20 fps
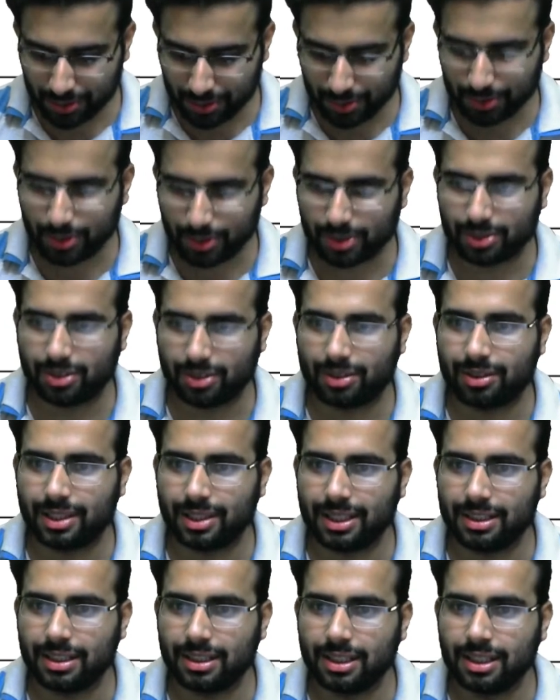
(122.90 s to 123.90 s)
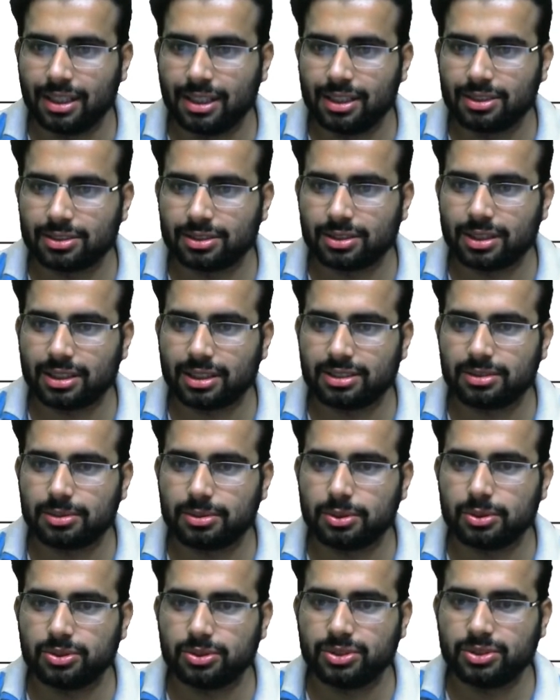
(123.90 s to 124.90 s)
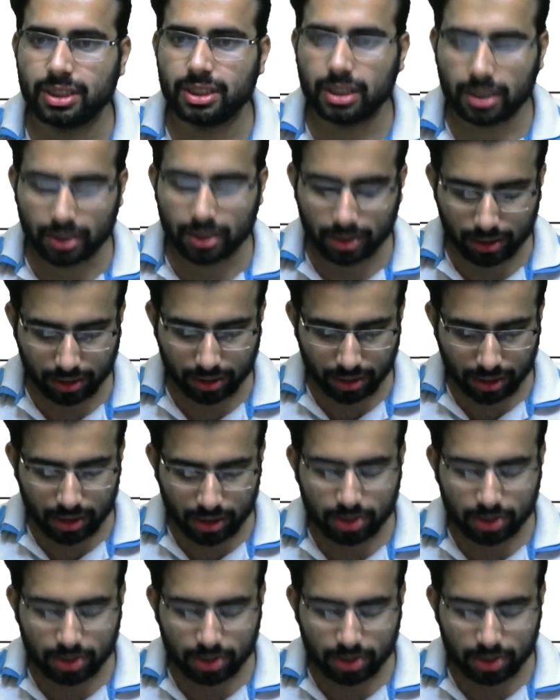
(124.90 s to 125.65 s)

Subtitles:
true or not, right? So let's do C here.